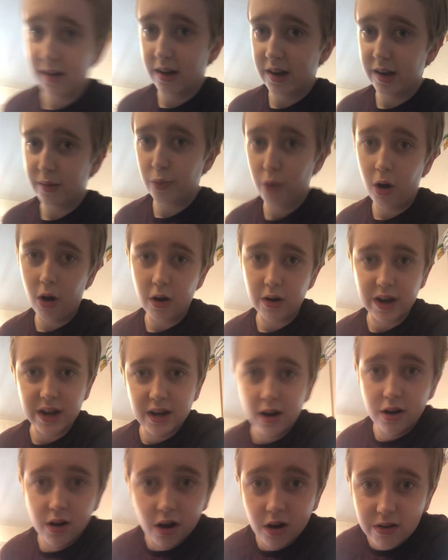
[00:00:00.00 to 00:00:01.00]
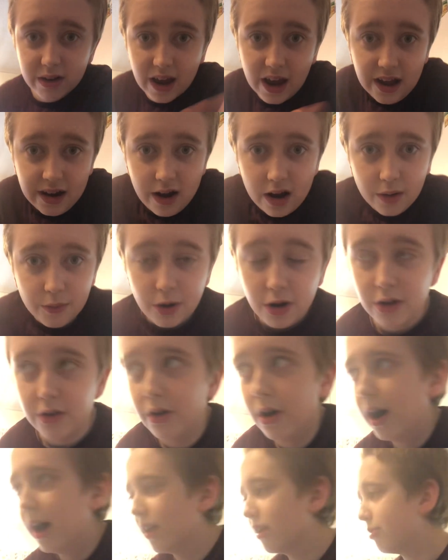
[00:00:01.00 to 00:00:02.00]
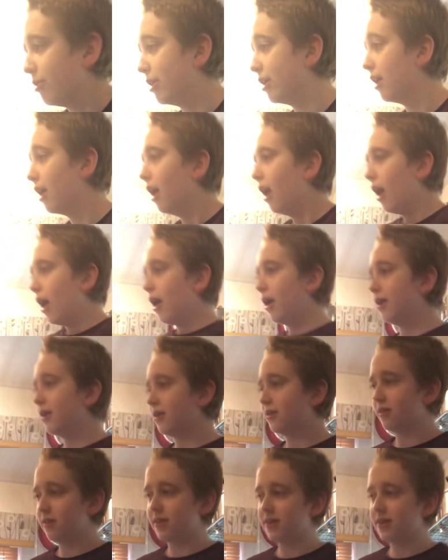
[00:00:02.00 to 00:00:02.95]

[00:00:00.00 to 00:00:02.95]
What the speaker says: is walking and not getting anywhere. Don't ask me. And he's just